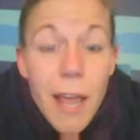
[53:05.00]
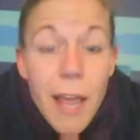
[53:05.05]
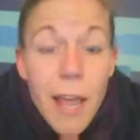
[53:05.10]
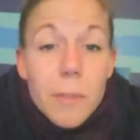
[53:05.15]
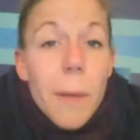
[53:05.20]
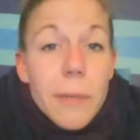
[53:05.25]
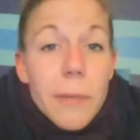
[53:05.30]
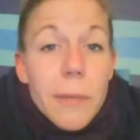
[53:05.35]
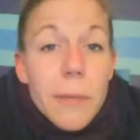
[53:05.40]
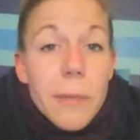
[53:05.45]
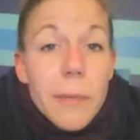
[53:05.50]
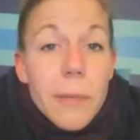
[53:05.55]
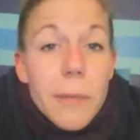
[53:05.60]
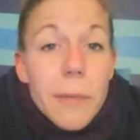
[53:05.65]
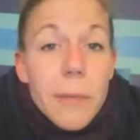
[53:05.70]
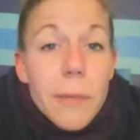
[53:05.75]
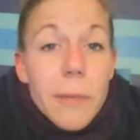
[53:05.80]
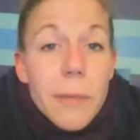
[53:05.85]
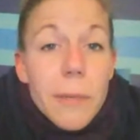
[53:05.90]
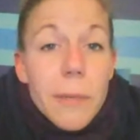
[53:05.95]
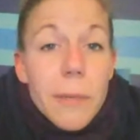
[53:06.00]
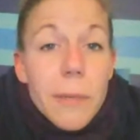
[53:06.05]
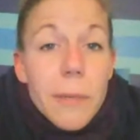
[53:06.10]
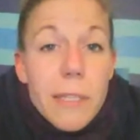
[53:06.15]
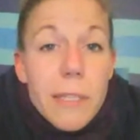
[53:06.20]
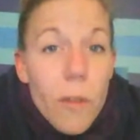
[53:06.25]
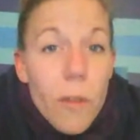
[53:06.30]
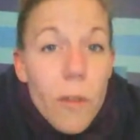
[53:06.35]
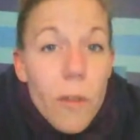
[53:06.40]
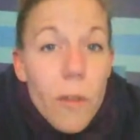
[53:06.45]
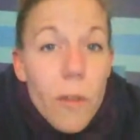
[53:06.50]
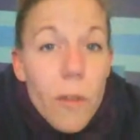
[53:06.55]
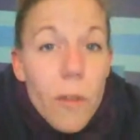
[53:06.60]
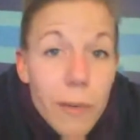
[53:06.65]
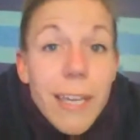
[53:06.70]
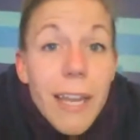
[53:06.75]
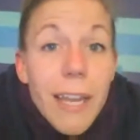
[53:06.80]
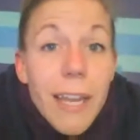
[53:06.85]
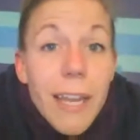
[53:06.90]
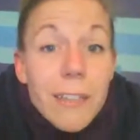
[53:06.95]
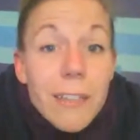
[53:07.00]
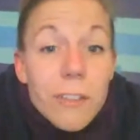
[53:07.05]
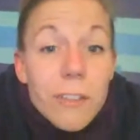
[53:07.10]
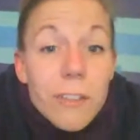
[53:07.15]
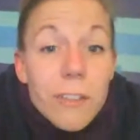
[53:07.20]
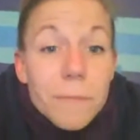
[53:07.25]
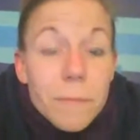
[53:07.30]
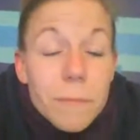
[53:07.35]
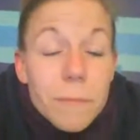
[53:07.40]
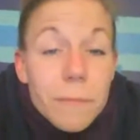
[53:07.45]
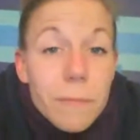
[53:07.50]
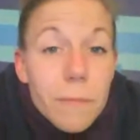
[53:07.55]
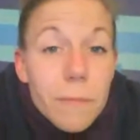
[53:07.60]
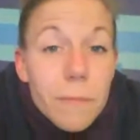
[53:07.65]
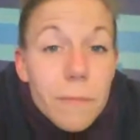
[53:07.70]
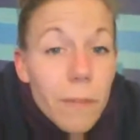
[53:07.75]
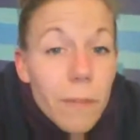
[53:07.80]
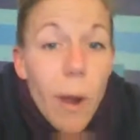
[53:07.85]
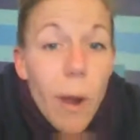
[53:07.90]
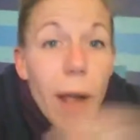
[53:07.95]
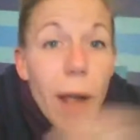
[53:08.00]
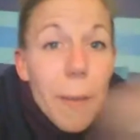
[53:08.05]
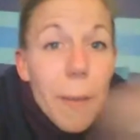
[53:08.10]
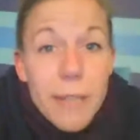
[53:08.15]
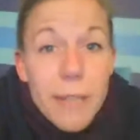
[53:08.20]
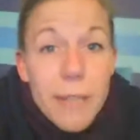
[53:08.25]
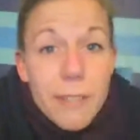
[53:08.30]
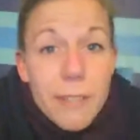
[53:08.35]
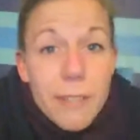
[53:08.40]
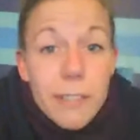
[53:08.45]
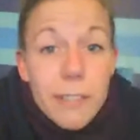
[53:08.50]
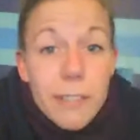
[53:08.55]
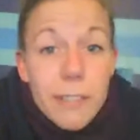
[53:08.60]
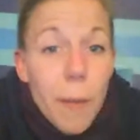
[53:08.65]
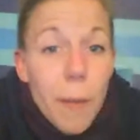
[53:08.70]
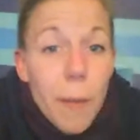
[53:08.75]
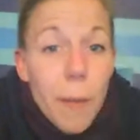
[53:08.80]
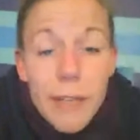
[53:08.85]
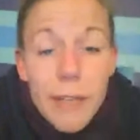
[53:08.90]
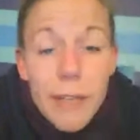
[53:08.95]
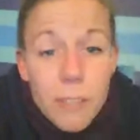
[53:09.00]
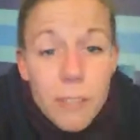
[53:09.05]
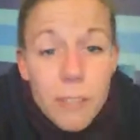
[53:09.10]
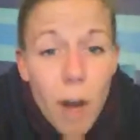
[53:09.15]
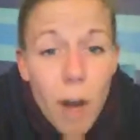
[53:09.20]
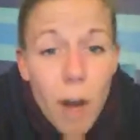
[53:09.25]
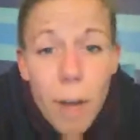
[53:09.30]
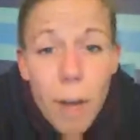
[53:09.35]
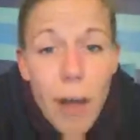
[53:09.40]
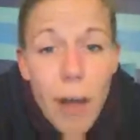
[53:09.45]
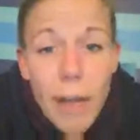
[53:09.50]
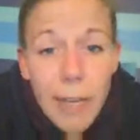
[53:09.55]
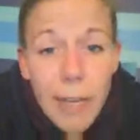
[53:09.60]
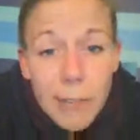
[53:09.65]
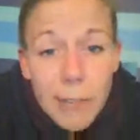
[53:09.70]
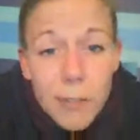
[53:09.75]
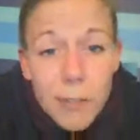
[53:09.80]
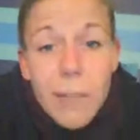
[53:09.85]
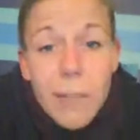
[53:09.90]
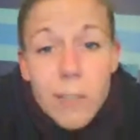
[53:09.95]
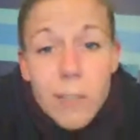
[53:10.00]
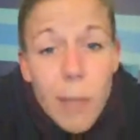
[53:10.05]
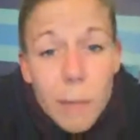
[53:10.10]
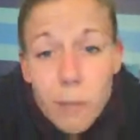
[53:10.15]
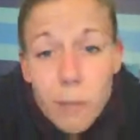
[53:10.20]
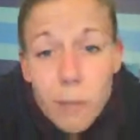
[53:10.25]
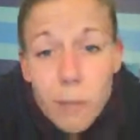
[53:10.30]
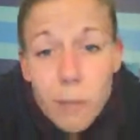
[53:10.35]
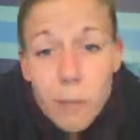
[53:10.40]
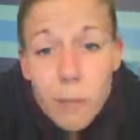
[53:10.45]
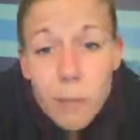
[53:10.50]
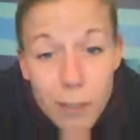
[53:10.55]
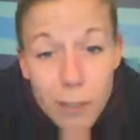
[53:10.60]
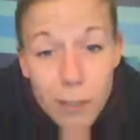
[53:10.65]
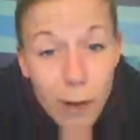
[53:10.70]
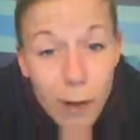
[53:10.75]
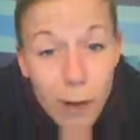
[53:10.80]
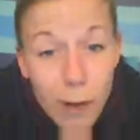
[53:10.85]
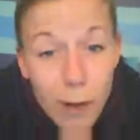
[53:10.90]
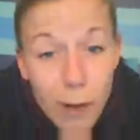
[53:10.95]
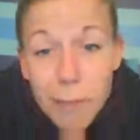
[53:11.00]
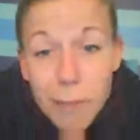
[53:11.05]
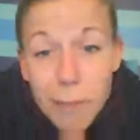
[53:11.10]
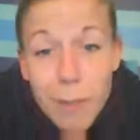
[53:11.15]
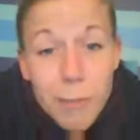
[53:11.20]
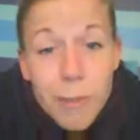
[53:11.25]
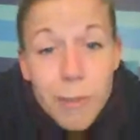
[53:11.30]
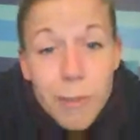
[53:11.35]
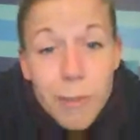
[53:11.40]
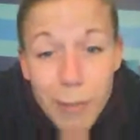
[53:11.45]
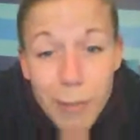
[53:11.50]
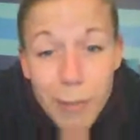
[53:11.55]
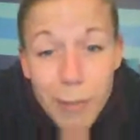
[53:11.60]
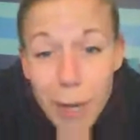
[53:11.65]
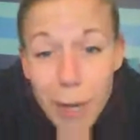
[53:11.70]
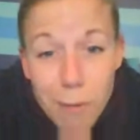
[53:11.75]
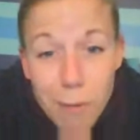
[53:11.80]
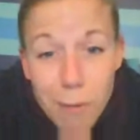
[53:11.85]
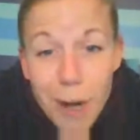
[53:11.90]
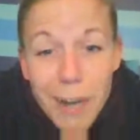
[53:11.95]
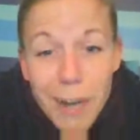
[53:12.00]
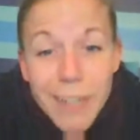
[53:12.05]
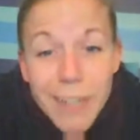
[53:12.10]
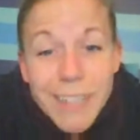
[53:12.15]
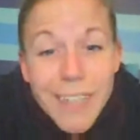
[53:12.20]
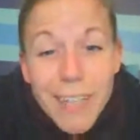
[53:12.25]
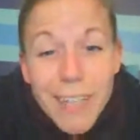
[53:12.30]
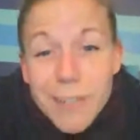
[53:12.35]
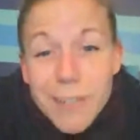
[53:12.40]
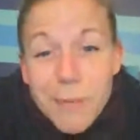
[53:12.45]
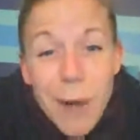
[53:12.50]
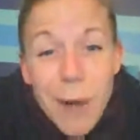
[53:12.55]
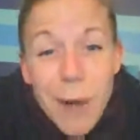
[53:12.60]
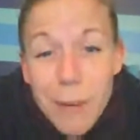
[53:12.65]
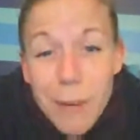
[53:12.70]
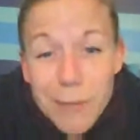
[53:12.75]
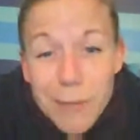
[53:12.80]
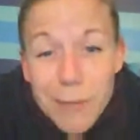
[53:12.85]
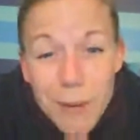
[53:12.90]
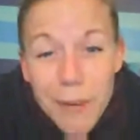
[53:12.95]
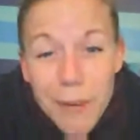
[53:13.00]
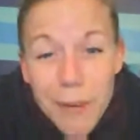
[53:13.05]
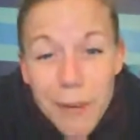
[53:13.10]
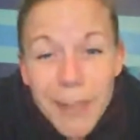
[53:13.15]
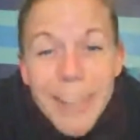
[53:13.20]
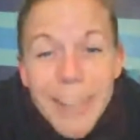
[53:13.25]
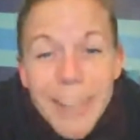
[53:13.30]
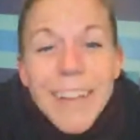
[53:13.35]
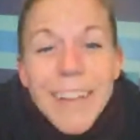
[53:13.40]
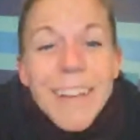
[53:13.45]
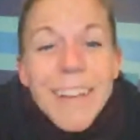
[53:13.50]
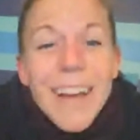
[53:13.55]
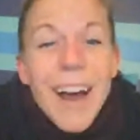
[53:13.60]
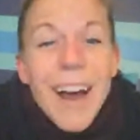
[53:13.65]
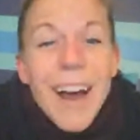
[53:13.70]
and to stop supporting company cancer. So I basically stopped. I didn't shop high-end. So I stopped shopping at Target for my personal care products. That's where I was going.